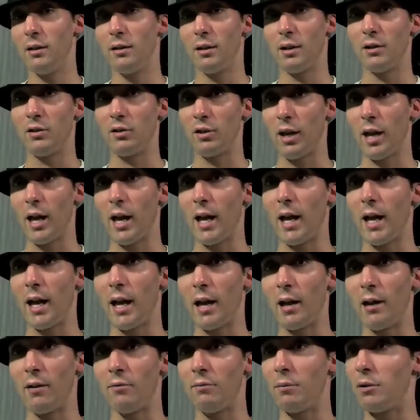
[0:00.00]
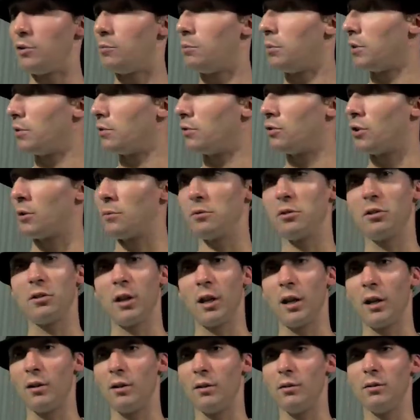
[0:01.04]
let's say I have my speakers
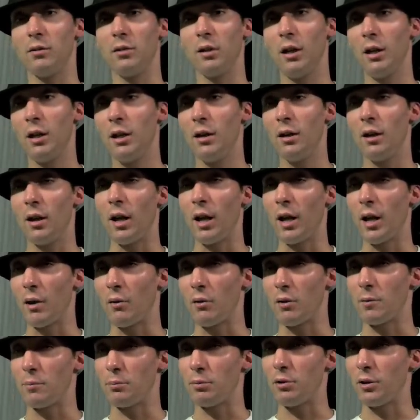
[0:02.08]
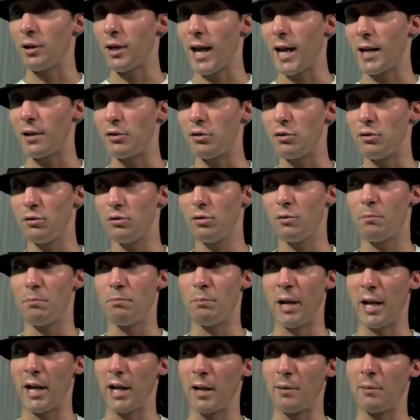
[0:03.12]
upstairs and I want to play iTunes,
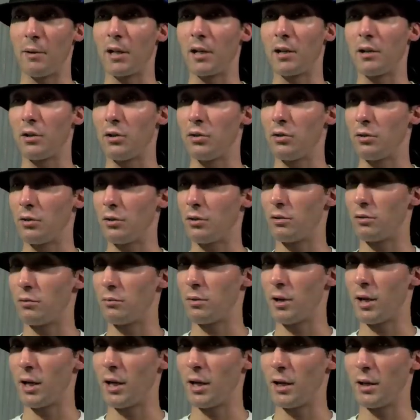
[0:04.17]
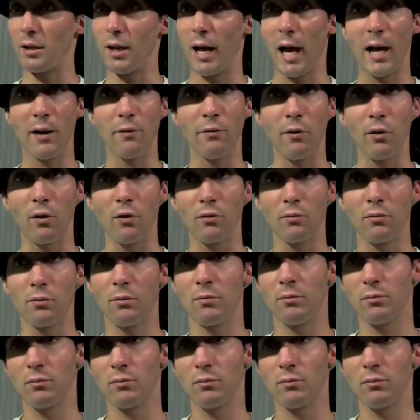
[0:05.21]
bam, I can do it through my iPhone.